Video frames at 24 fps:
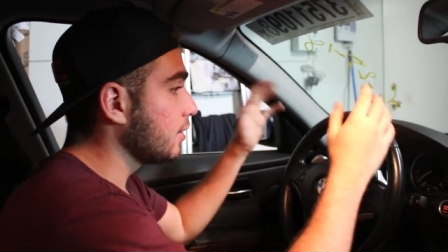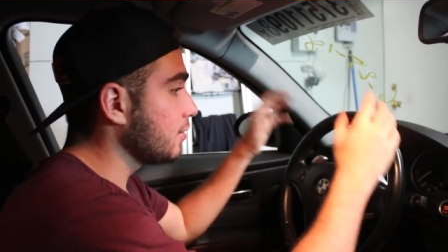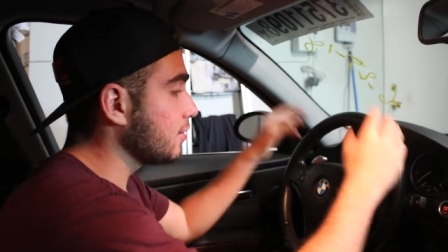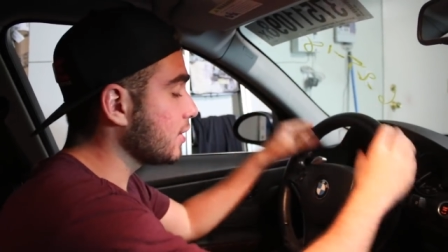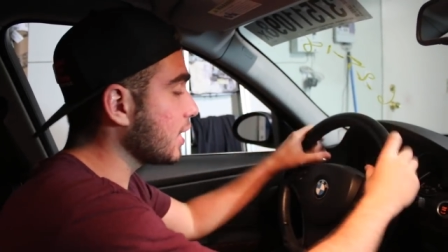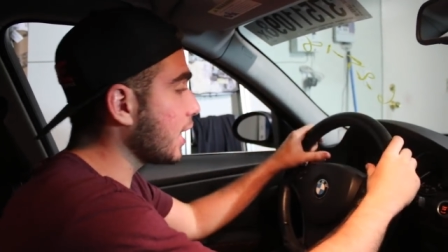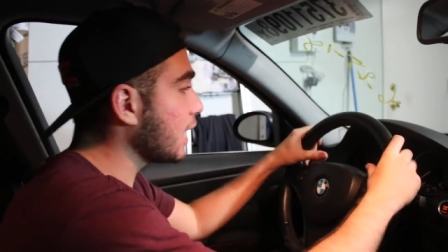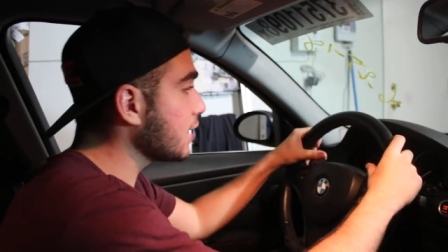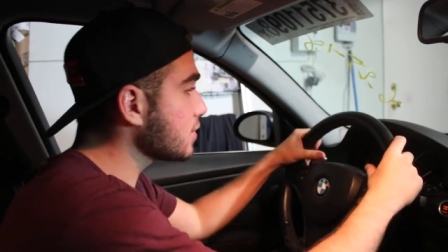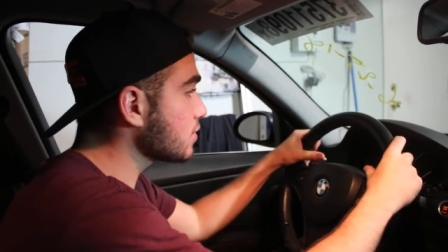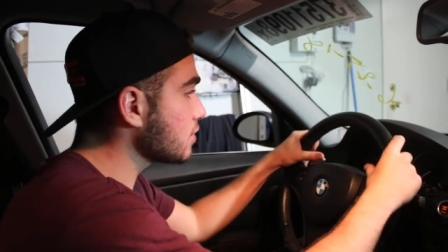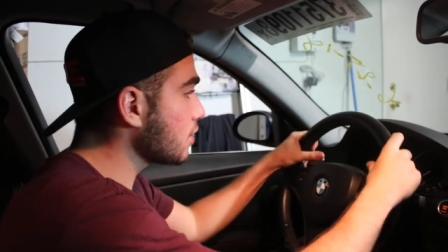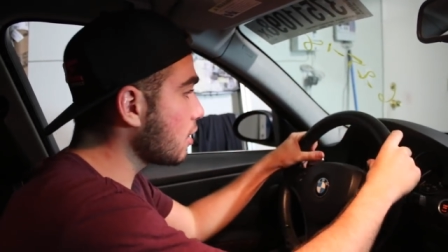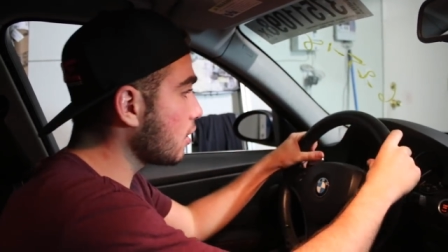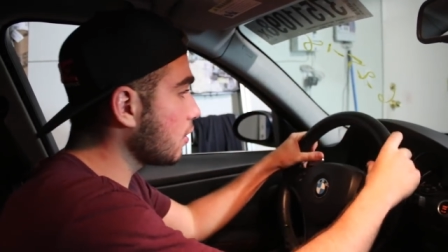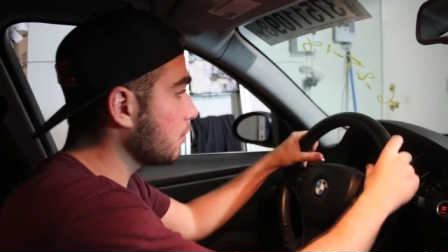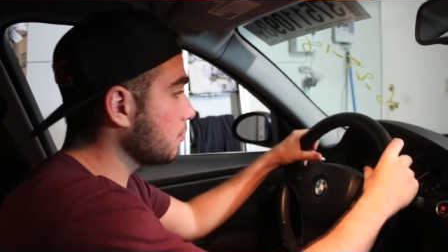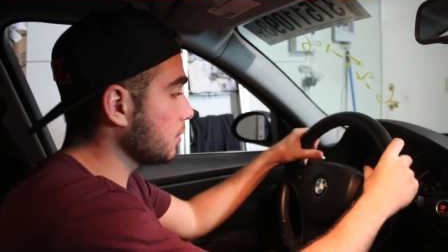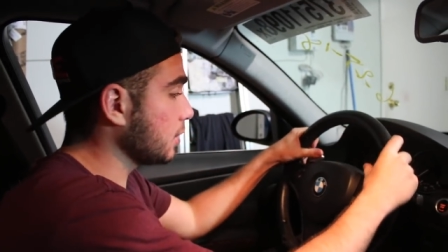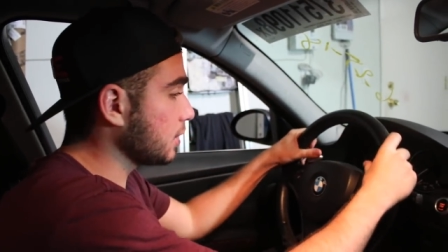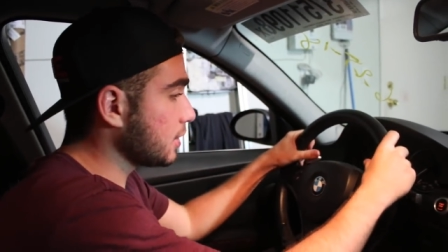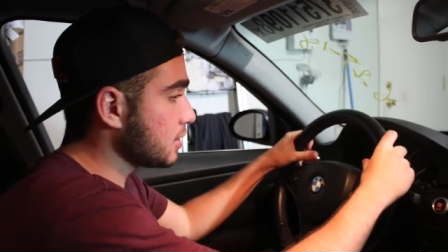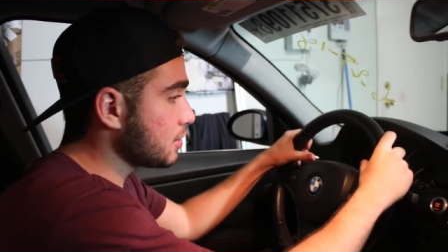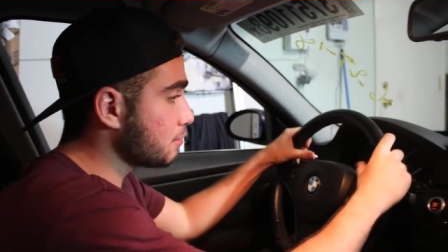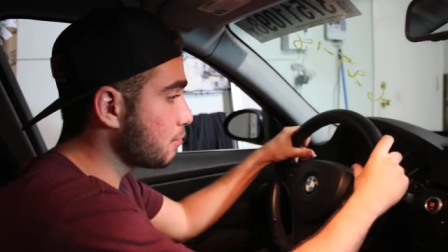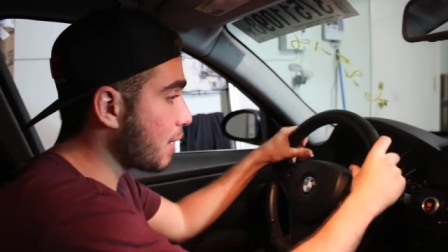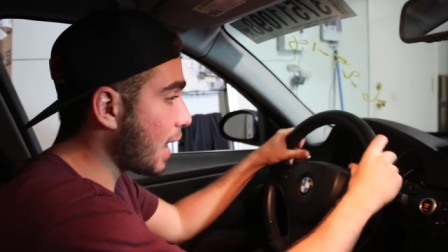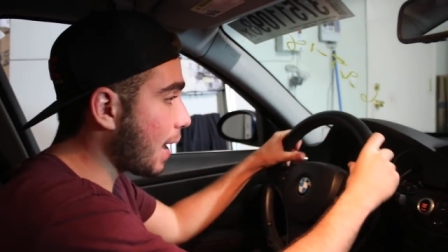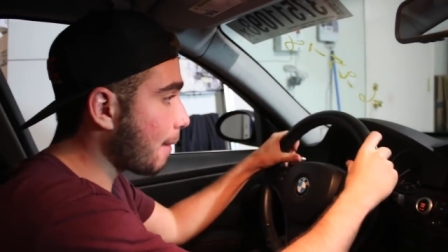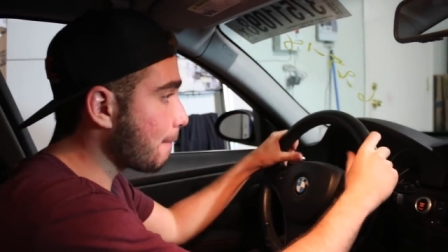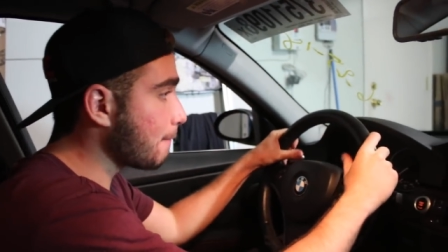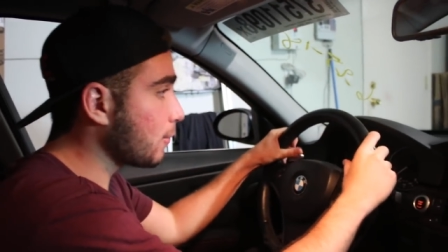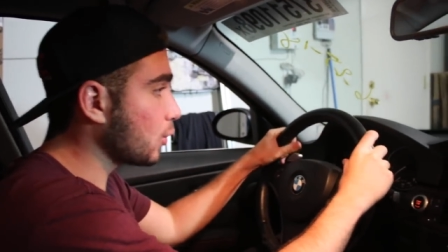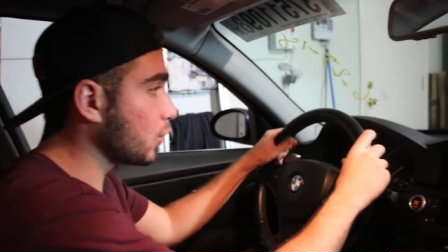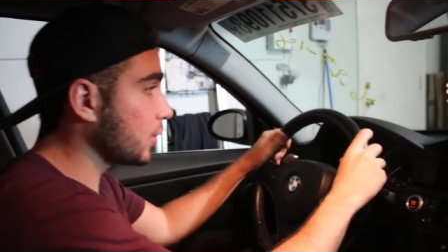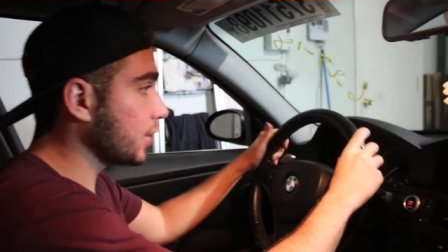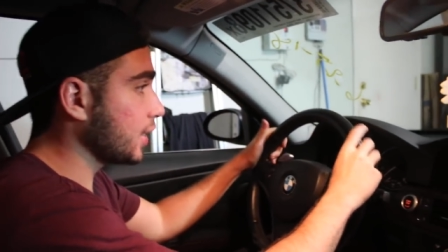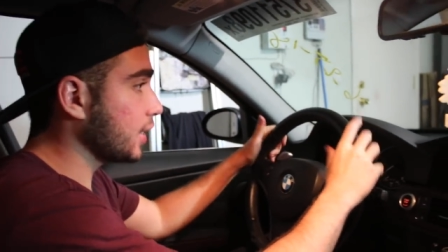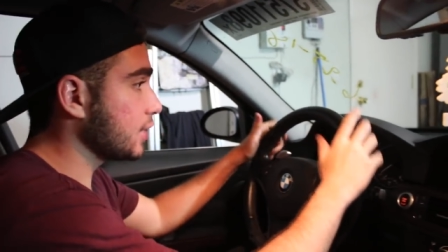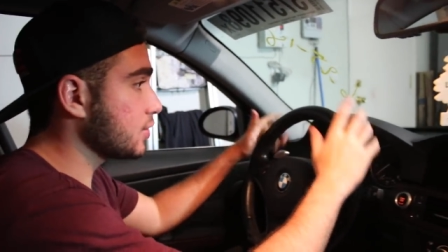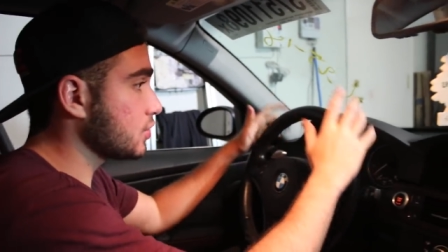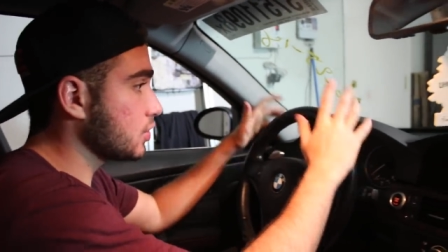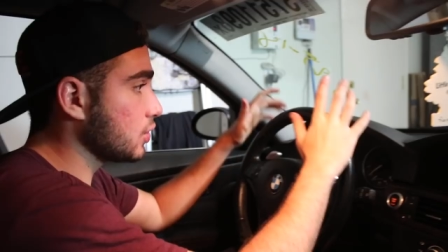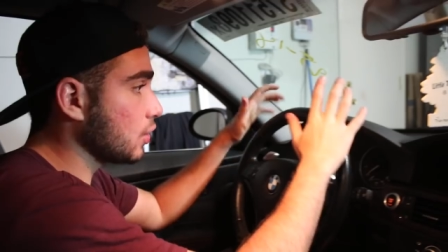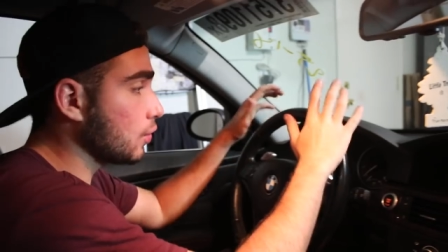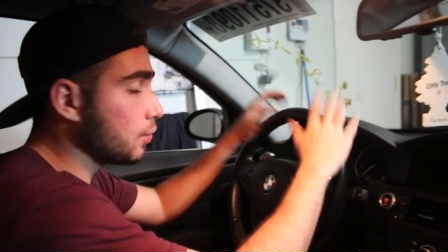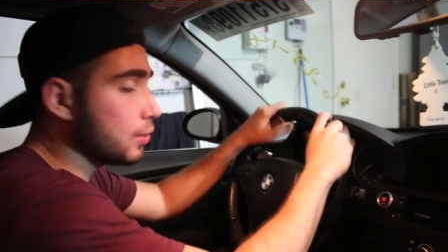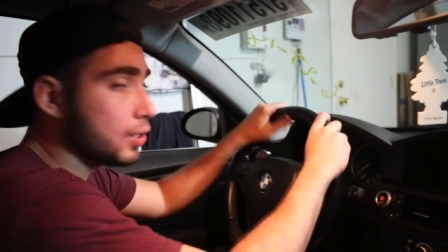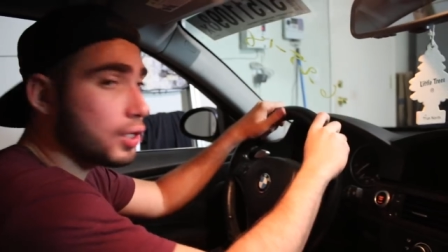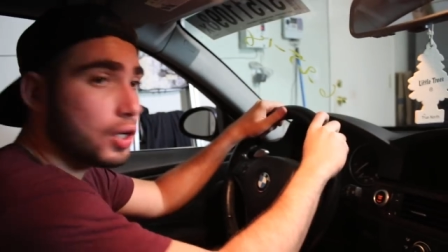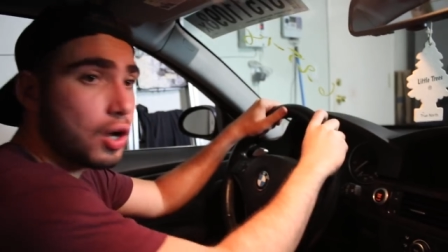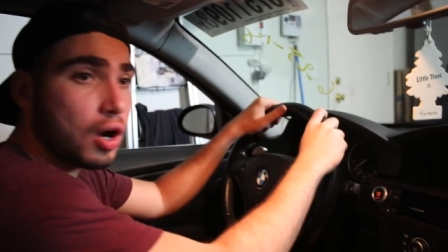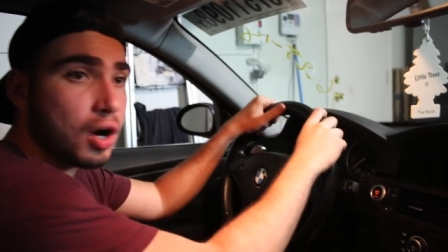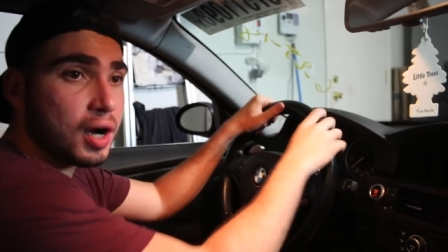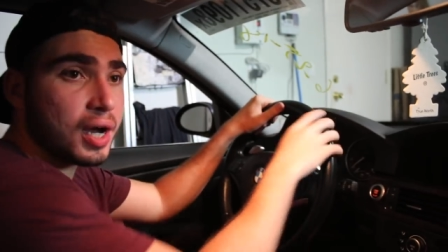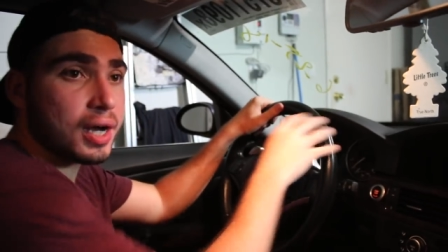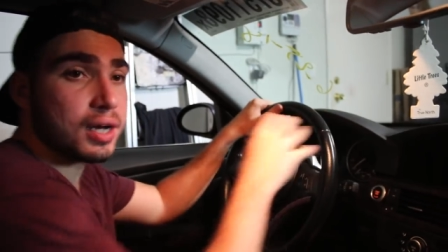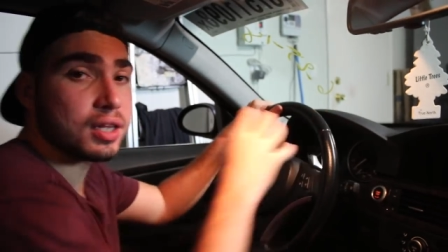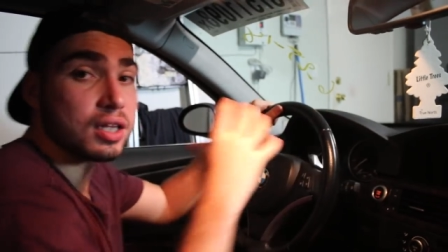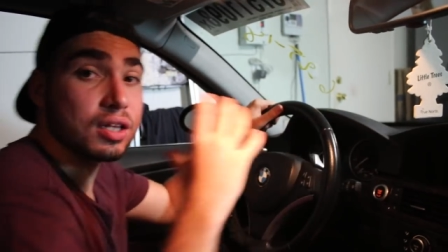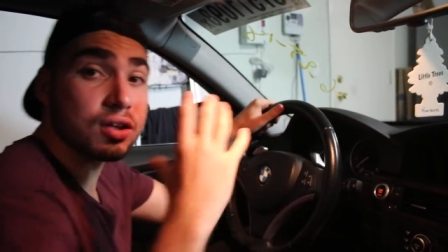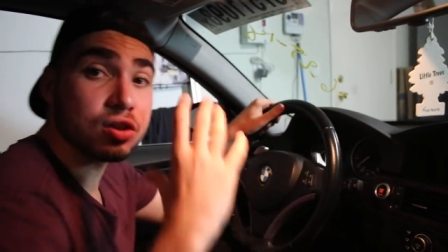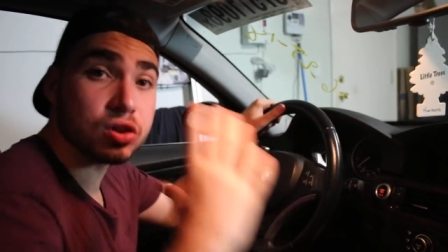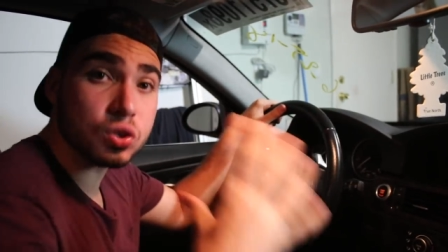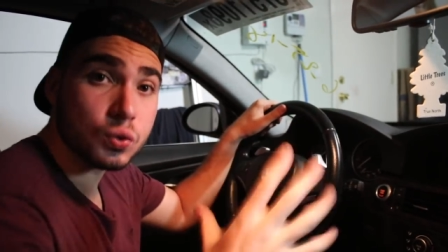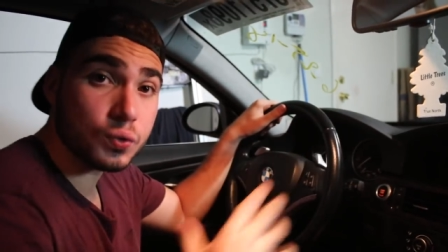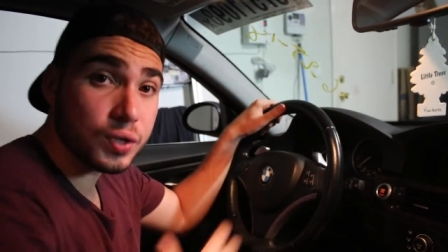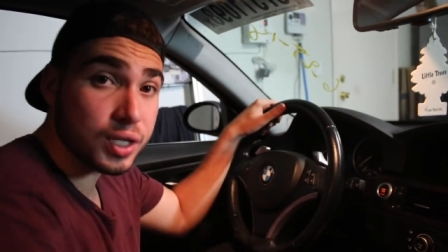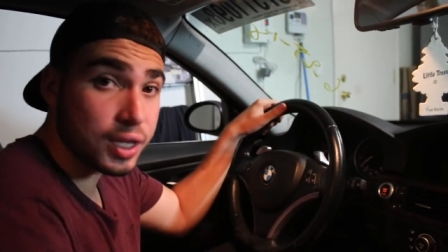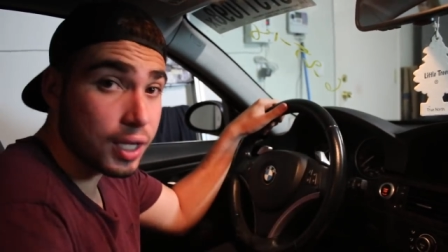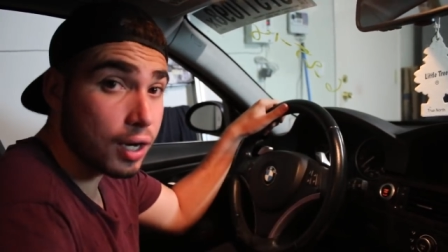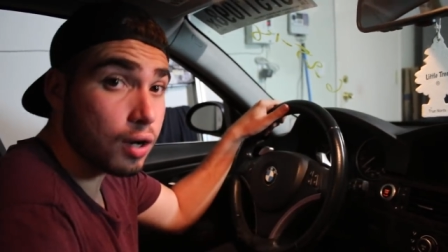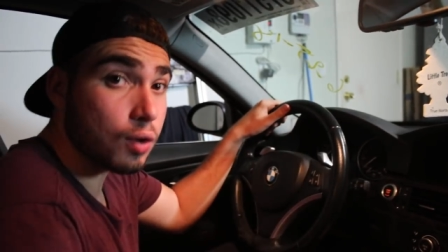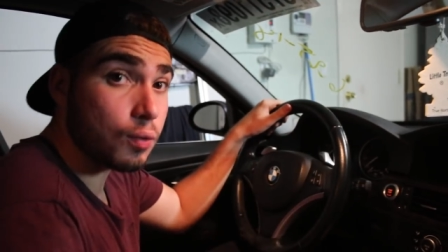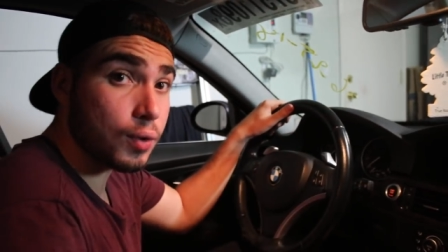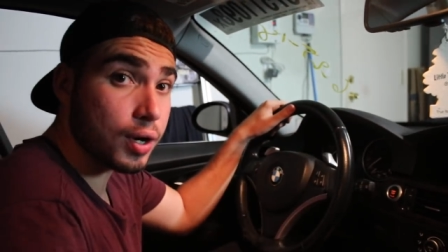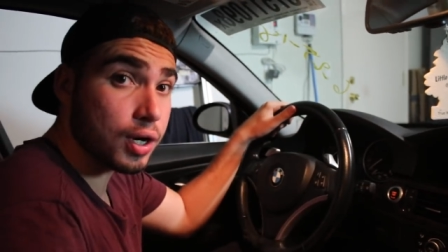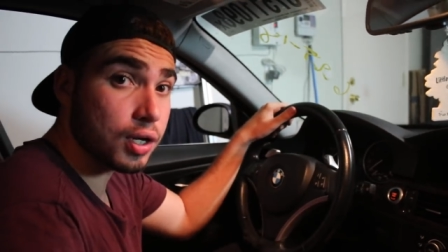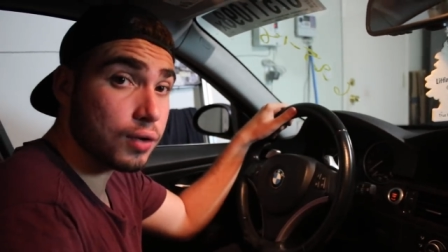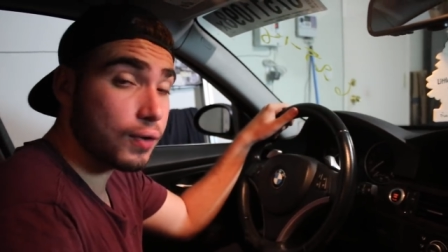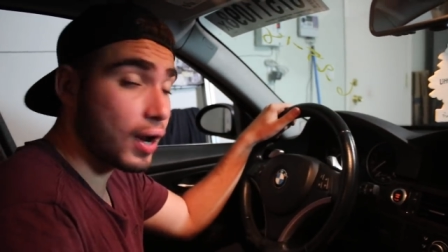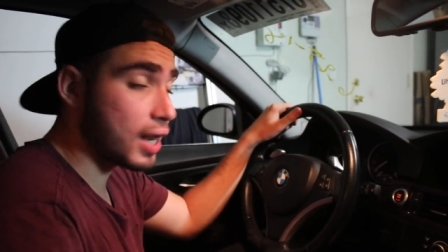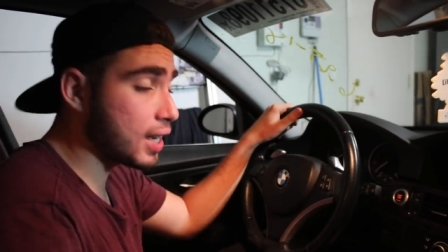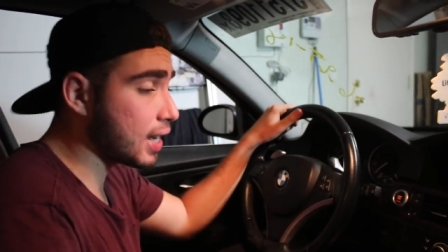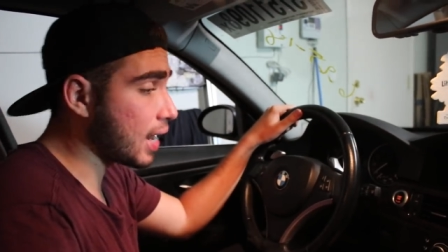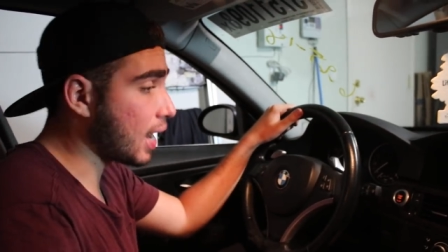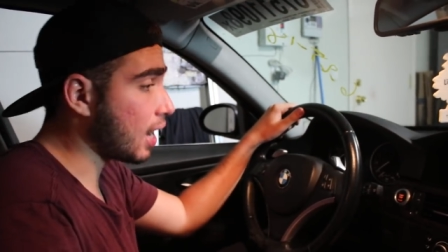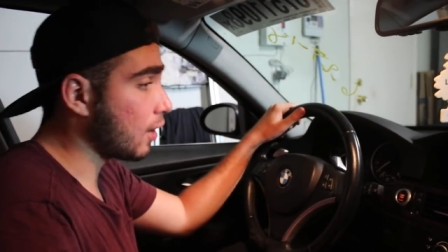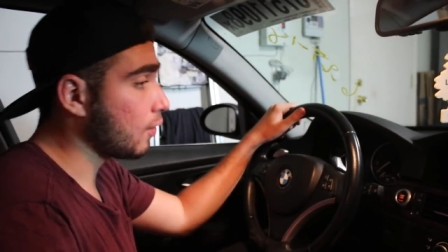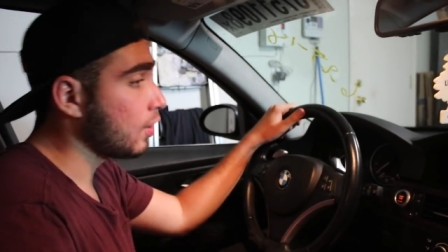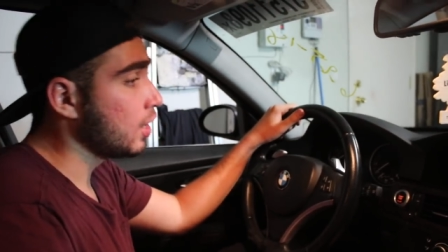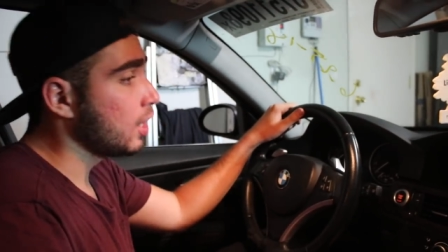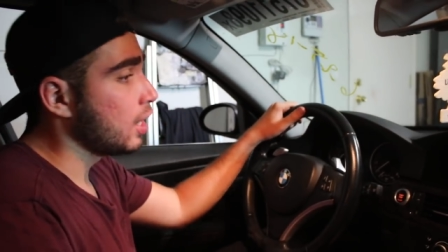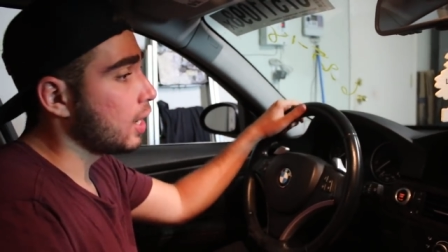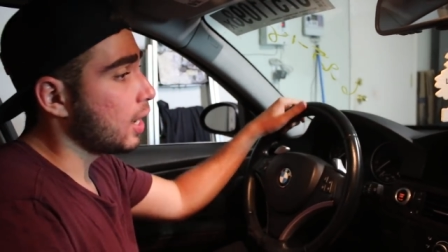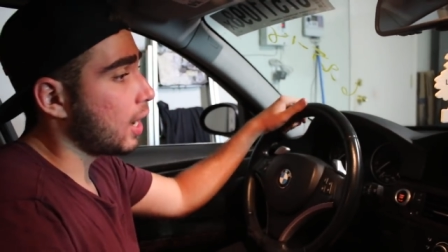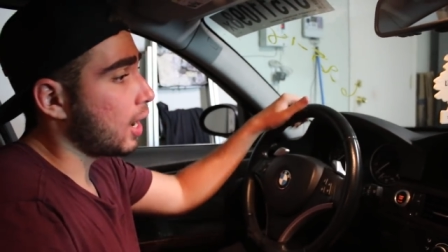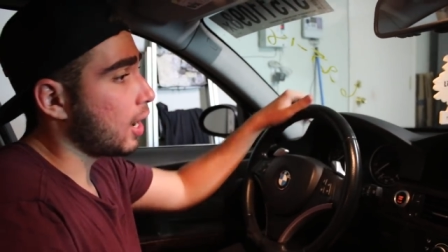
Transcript: you guys know that this bad boy is the only car out of the three that are running right now.